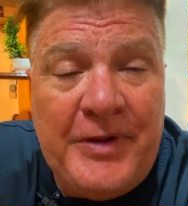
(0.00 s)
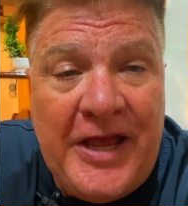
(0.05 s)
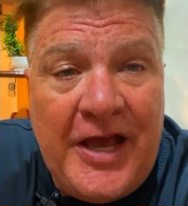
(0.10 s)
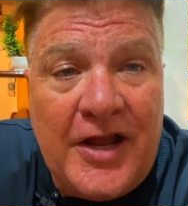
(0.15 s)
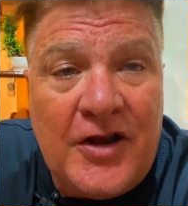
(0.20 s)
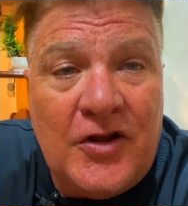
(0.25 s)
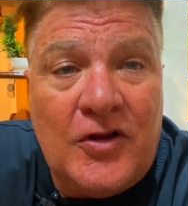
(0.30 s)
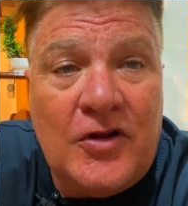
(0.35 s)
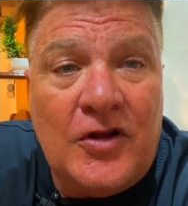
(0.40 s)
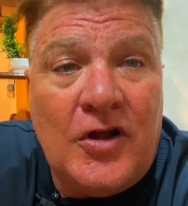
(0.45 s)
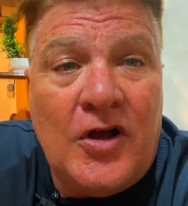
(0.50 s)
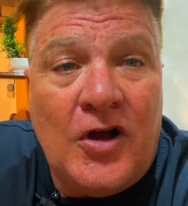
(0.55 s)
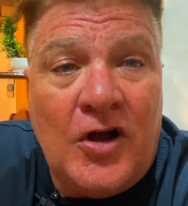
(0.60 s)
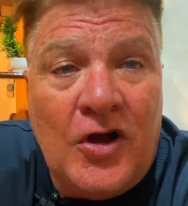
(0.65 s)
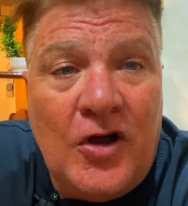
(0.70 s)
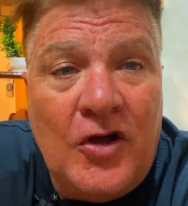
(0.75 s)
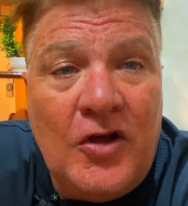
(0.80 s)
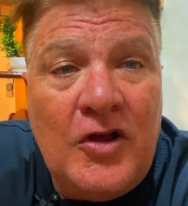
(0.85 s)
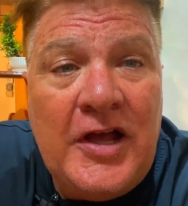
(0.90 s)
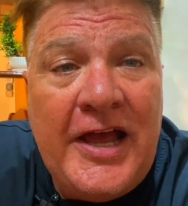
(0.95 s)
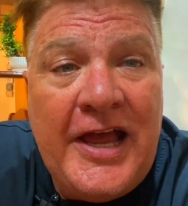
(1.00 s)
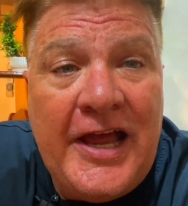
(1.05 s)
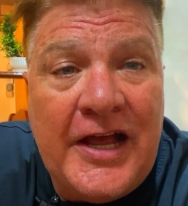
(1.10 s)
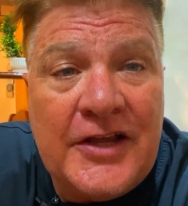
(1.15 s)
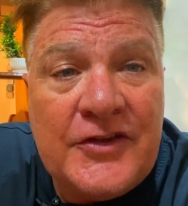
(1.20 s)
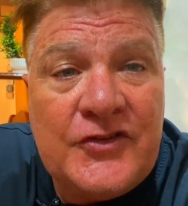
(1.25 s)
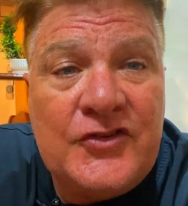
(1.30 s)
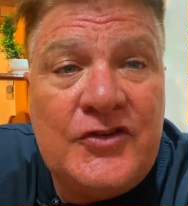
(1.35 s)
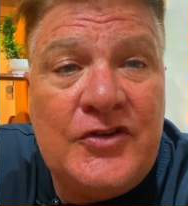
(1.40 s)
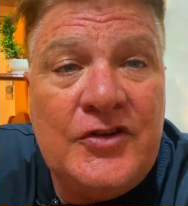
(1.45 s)
battle all
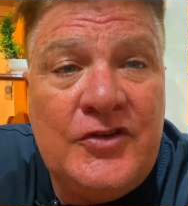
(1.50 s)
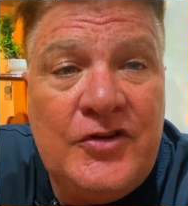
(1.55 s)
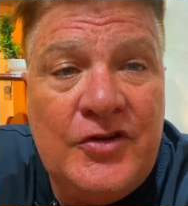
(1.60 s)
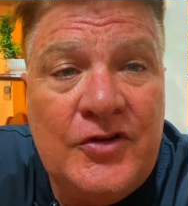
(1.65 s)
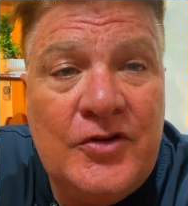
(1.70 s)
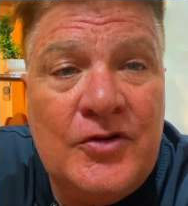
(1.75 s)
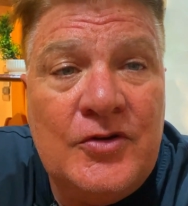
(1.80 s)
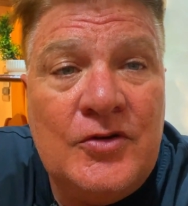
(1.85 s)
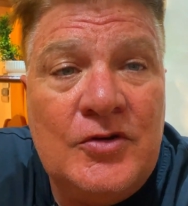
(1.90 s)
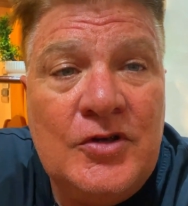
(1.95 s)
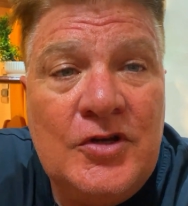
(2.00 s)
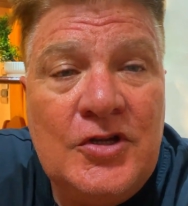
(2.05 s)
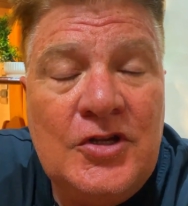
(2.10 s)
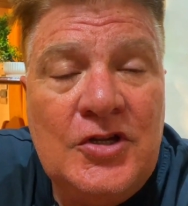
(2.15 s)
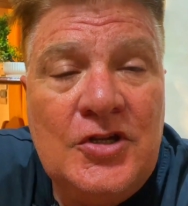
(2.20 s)
has to do